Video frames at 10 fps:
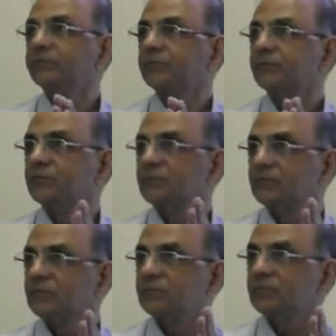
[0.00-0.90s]

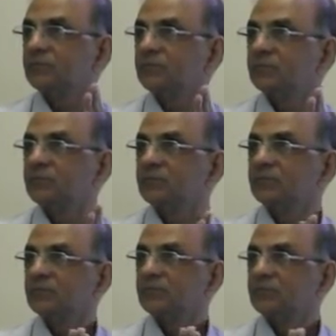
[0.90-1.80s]

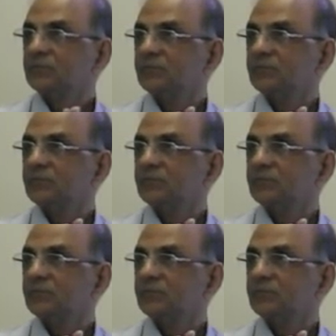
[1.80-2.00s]
Nothing is said.